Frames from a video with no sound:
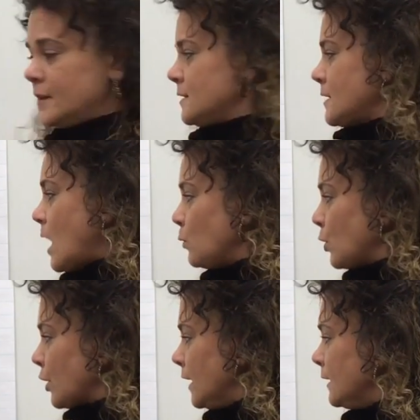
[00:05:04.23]
If it's not
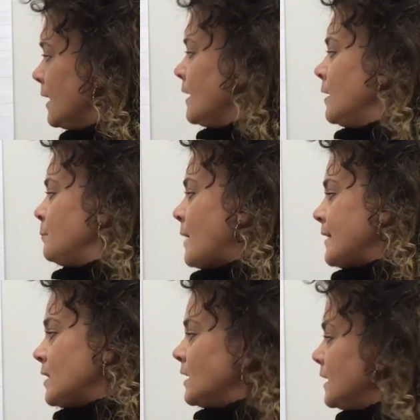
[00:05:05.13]
working,
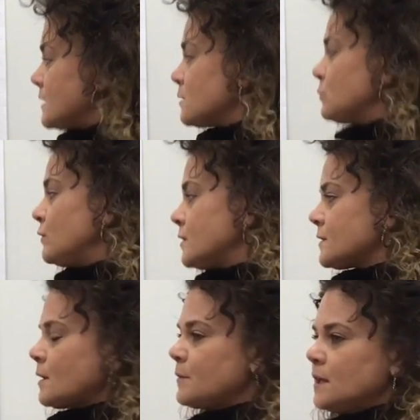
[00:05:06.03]
might they need to move
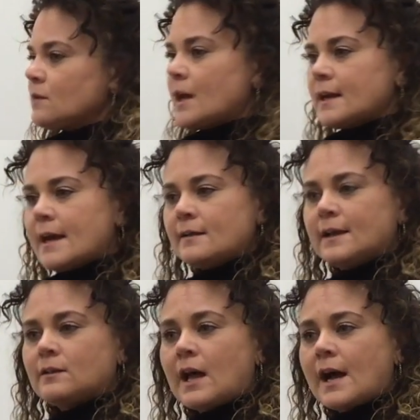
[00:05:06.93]
to something like
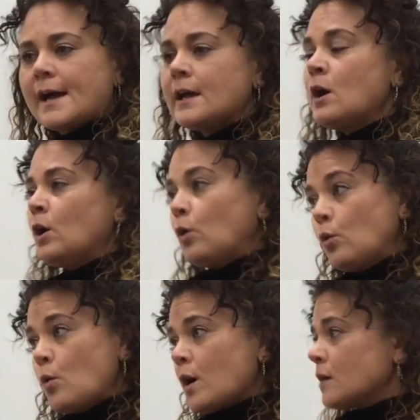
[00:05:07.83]
LLI?
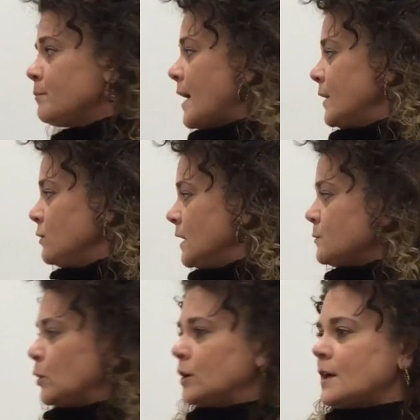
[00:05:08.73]
Or might you need
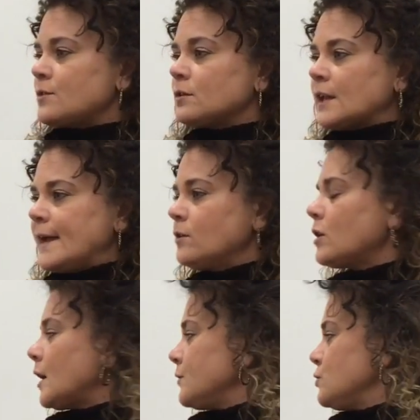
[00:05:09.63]
to put another layer on?